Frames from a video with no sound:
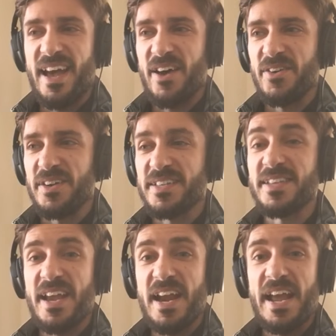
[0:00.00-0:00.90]
how
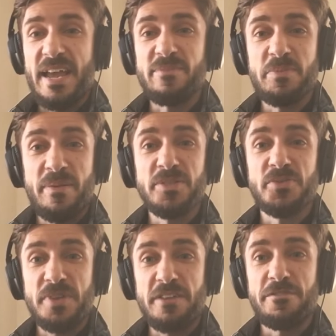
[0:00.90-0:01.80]
excited I am to be able to
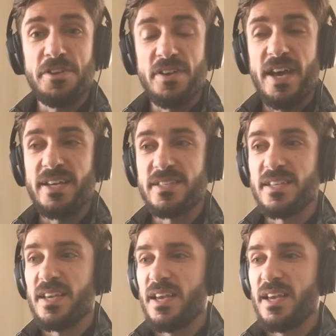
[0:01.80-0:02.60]
read for you guys,